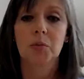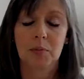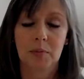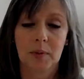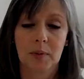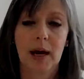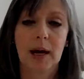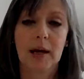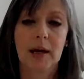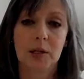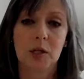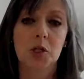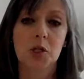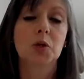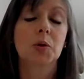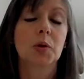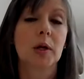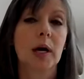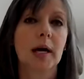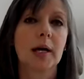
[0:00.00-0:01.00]
my
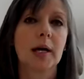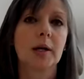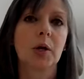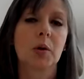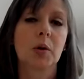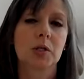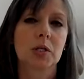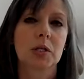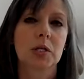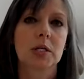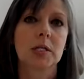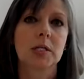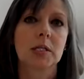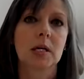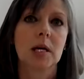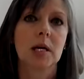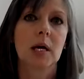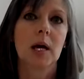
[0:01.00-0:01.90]
initial diagnosis.